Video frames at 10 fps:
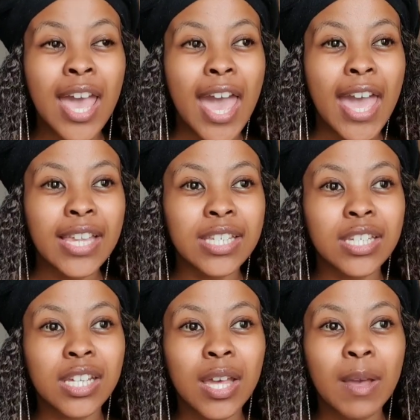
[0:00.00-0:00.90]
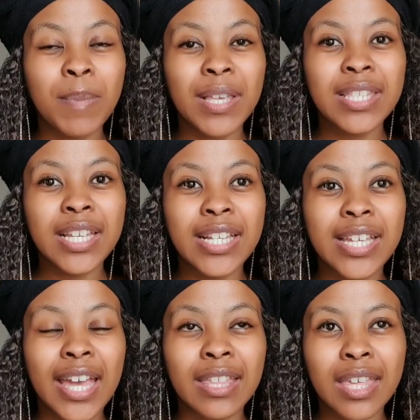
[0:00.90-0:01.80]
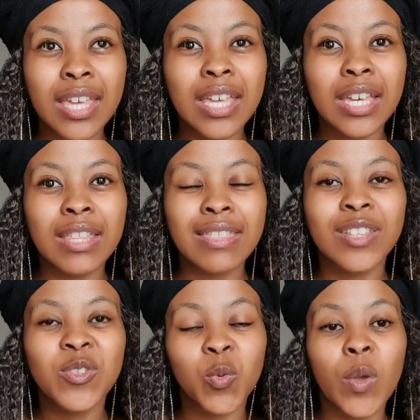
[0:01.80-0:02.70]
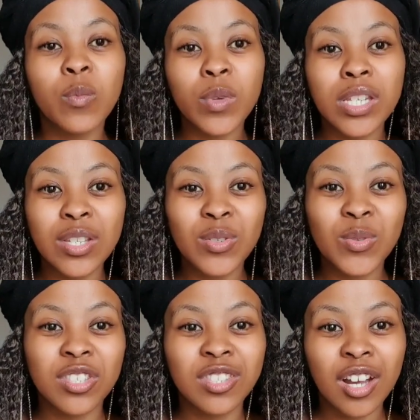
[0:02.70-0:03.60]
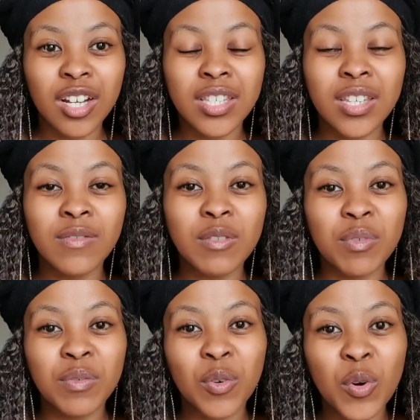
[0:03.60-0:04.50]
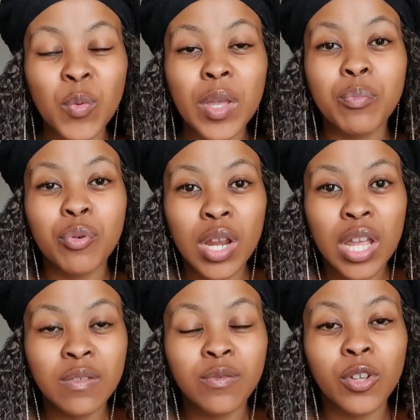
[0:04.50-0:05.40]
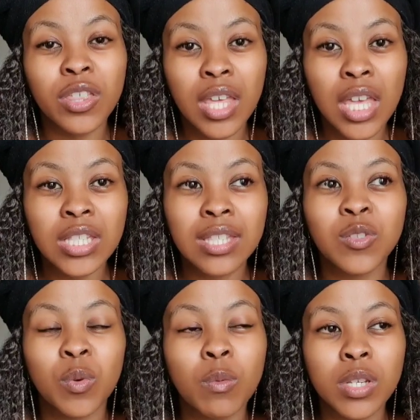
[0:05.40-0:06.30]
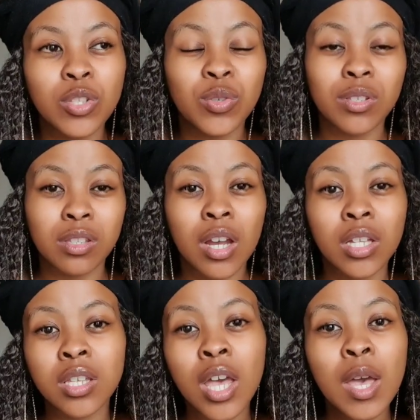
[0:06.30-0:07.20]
and basically i think that's where we need to start even before we pray for things that's where we need to start